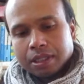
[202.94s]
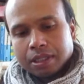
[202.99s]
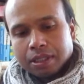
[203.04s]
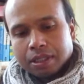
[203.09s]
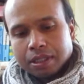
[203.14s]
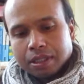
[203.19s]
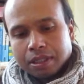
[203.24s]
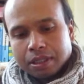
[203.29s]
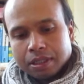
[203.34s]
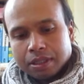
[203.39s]

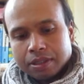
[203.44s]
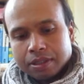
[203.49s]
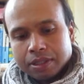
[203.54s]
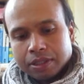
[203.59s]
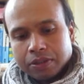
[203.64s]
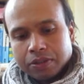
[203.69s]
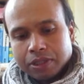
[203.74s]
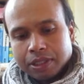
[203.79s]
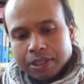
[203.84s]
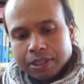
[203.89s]
uh, so
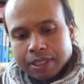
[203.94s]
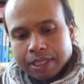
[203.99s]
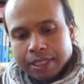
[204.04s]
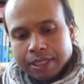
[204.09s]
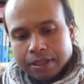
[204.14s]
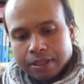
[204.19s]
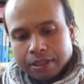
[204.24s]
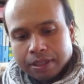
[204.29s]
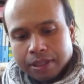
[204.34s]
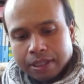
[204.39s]
you just
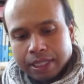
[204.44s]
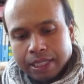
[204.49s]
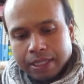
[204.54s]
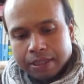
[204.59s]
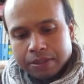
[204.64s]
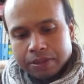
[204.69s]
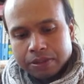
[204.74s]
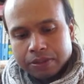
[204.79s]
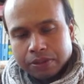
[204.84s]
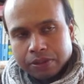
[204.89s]
can
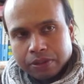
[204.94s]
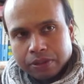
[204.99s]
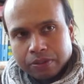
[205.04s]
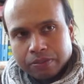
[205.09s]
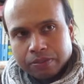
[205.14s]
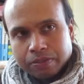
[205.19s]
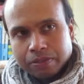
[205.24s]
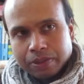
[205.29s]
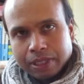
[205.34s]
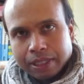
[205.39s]
cancel
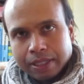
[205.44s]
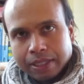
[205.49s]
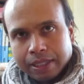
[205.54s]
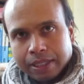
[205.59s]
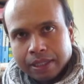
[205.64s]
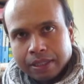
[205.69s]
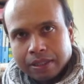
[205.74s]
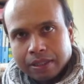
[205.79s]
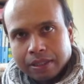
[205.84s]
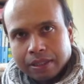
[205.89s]
them, and they
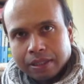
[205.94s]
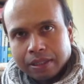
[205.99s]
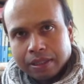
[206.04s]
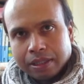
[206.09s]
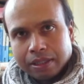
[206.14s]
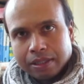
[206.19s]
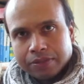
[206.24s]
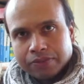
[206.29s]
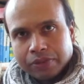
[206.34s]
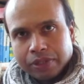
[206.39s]
can. Uh,
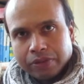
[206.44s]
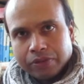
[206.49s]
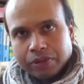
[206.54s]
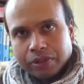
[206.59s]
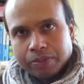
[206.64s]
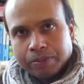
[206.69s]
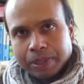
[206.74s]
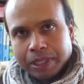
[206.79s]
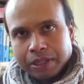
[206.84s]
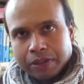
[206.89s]
it's very
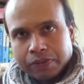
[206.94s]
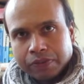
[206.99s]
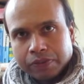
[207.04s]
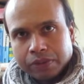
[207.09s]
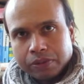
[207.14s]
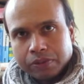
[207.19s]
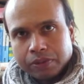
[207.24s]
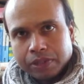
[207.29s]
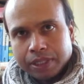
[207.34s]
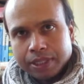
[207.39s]
very powerful
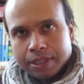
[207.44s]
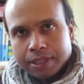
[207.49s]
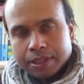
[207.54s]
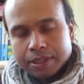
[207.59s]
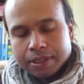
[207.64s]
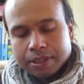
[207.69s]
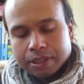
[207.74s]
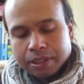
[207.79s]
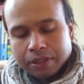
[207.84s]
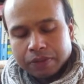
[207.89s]
in releasing
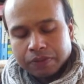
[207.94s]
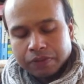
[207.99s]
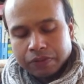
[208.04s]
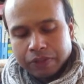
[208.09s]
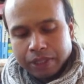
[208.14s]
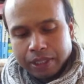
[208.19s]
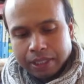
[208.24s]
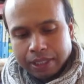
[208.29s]
stuff.